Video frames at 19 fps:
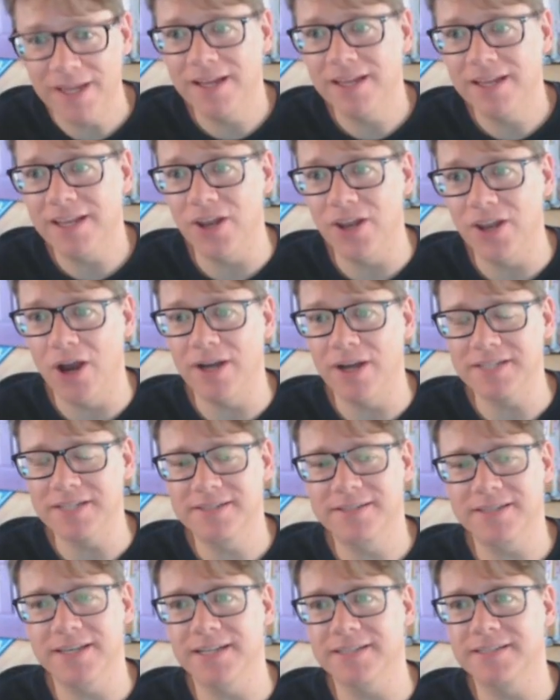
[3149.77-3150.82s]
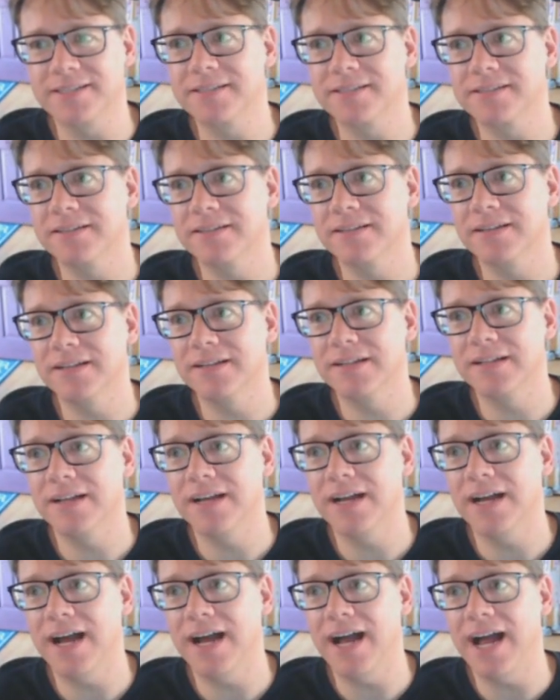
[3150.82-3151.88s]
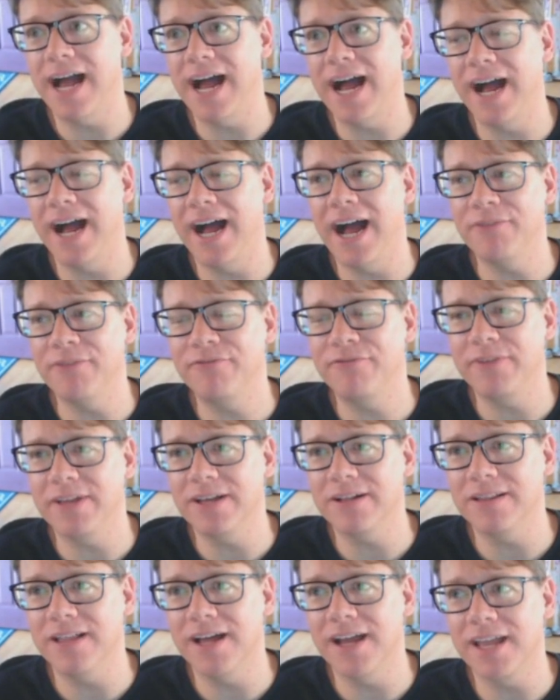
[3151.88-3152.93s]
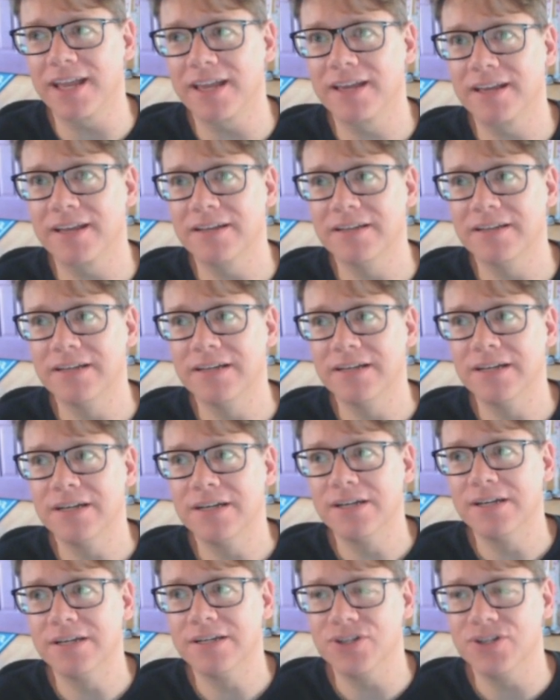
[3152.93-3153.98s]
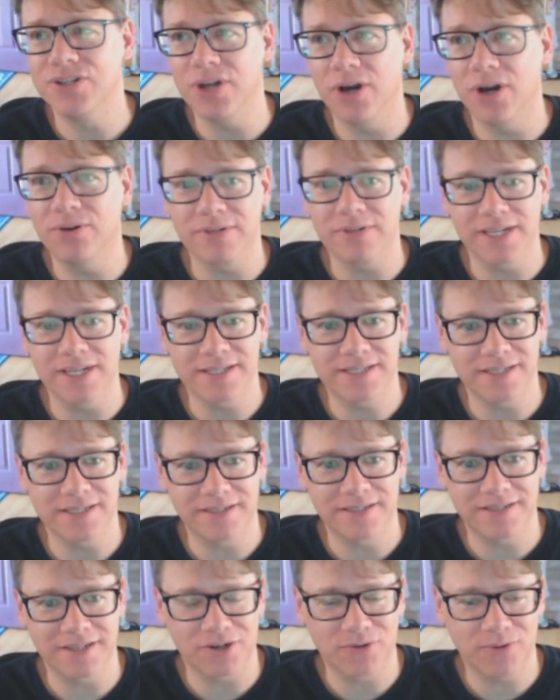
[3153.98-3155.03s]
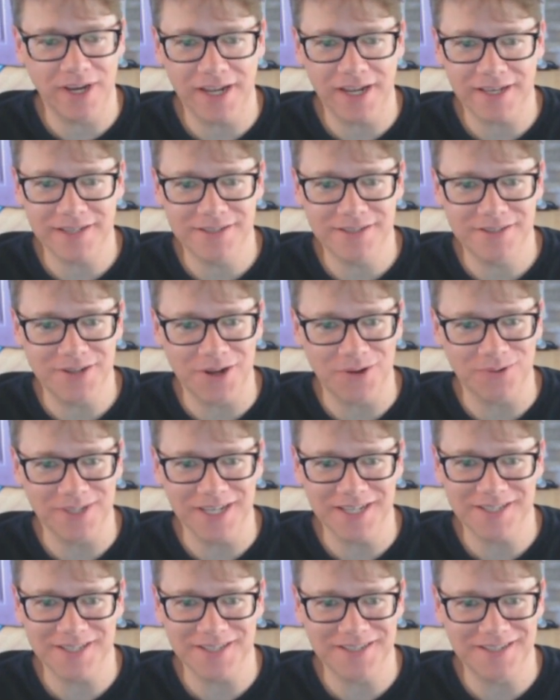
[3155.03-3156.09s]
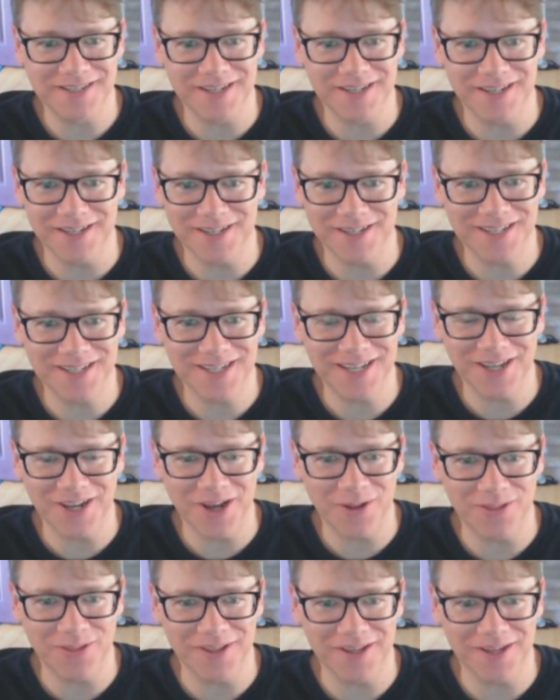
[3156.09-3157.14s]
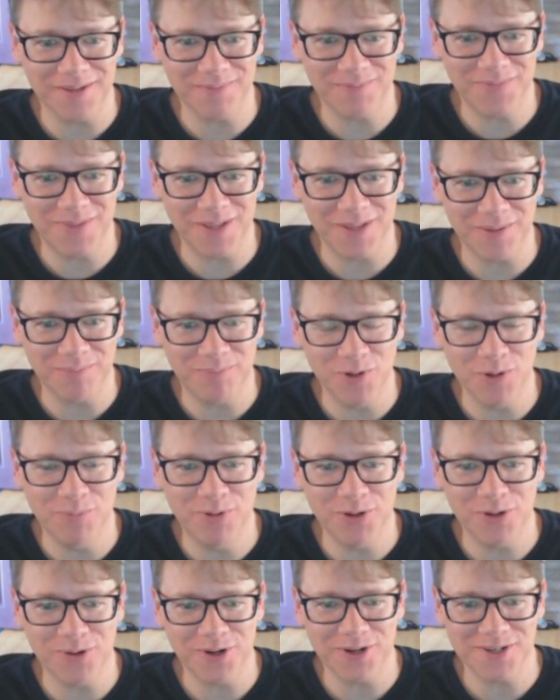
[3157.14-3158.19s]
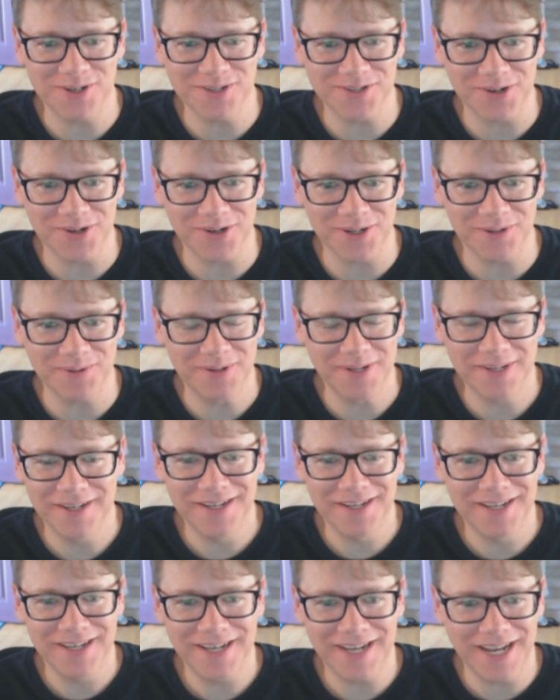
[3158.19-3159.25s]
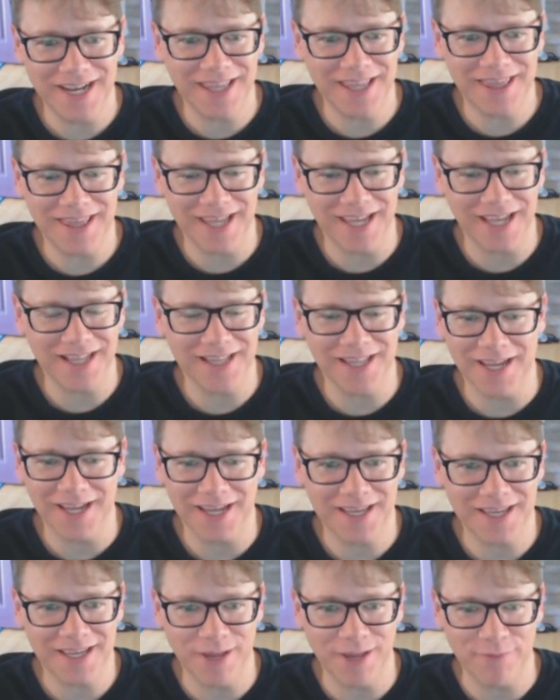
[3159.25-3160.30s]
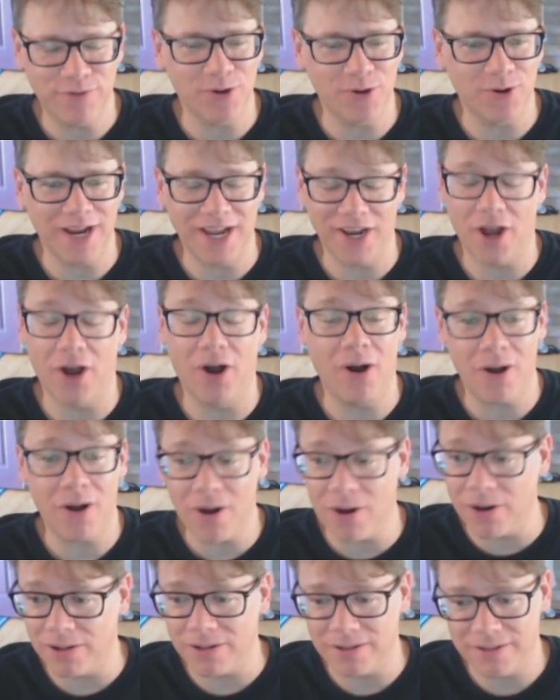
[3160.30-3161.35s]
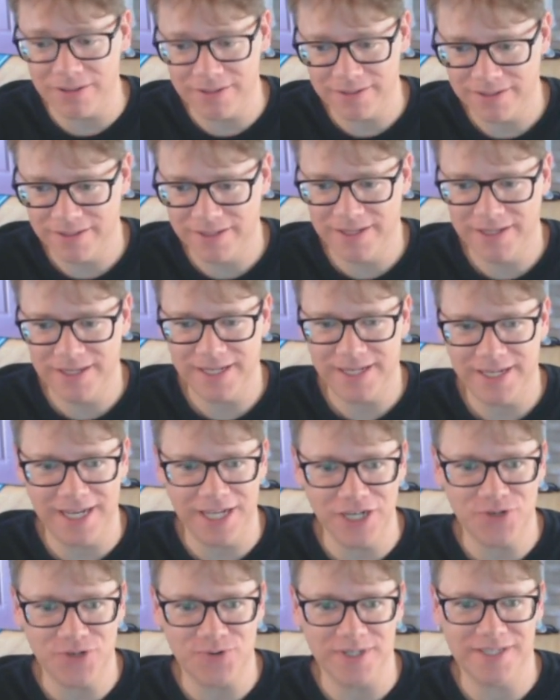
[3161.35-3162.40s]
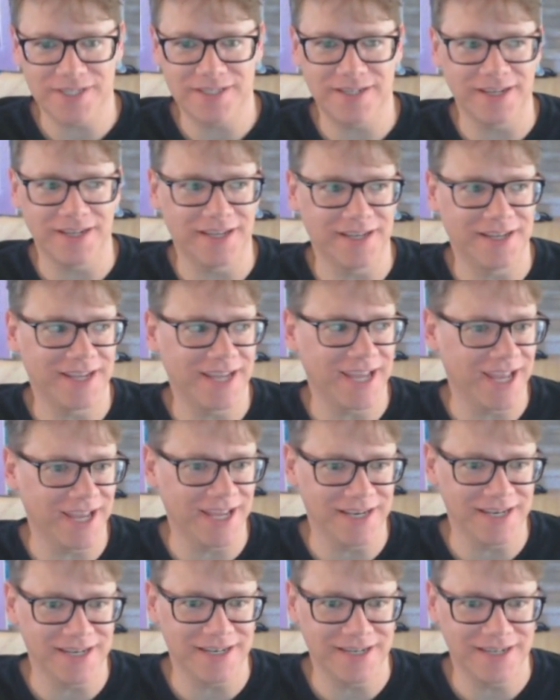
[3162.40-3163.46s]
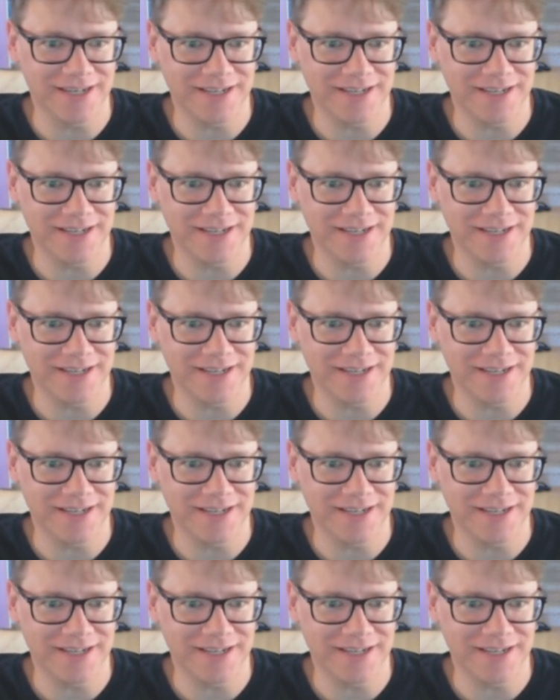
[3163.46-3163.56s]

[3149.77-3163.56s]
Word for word: you know, it's it's. I feel like don't listen to critics, don't listen to yeah. you know the the poo pooers or anything like if you're at all interested in